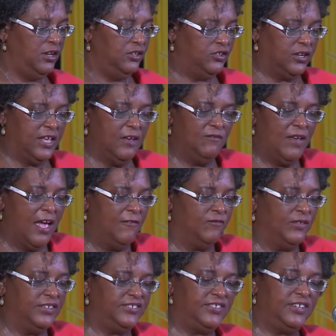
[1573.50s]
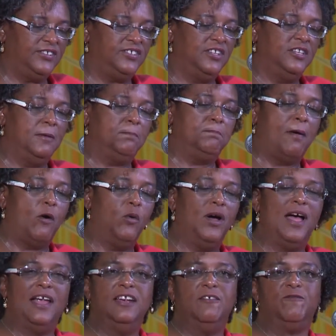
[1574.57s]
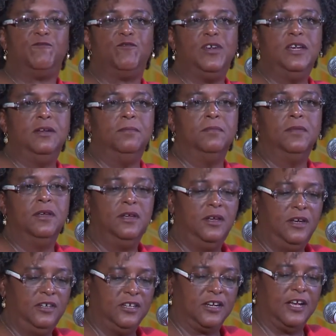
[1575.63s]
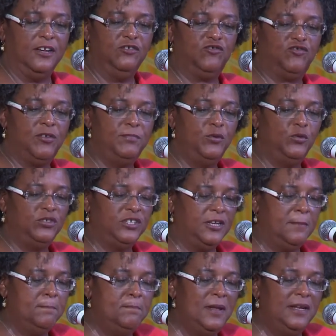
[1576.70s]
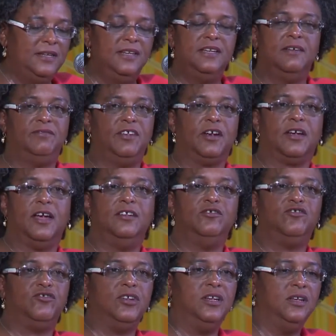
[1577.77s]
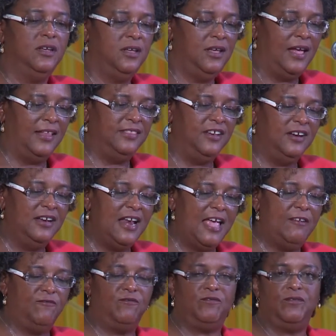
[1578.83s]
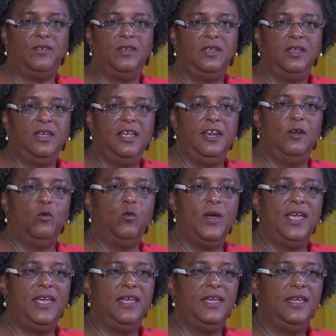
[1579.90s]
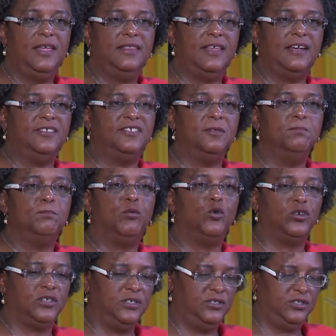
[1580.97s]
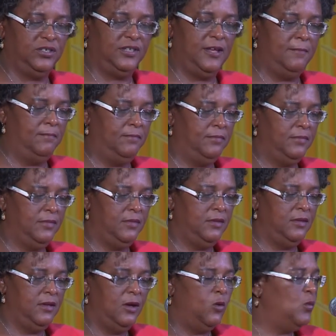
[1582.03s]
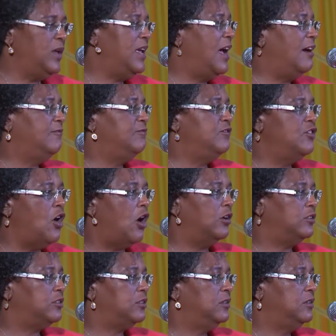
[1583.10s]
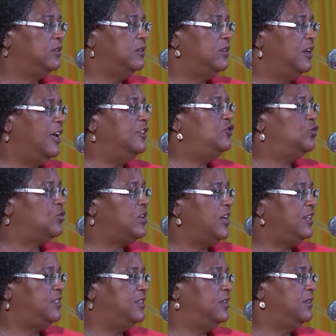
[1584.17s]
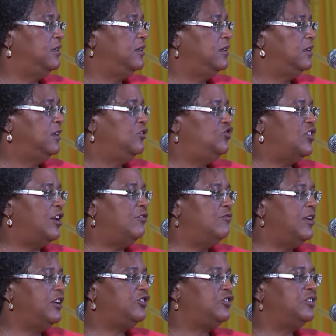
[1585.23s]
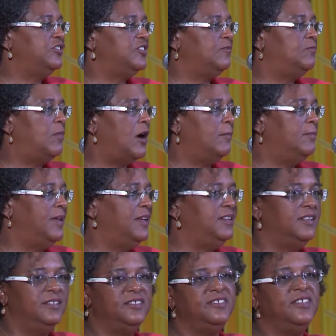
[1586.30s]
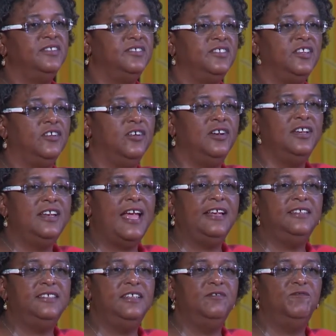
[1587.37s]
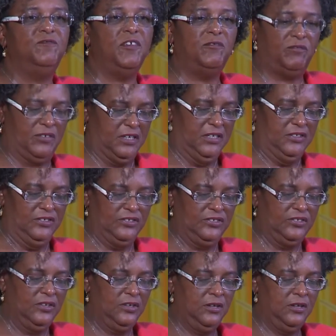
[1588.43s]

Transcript: to give every citizen the power and the freedom to contribute to the building of their country and their life in a way that is important to them. We have not educated generations of Barbadians since the early 1950s.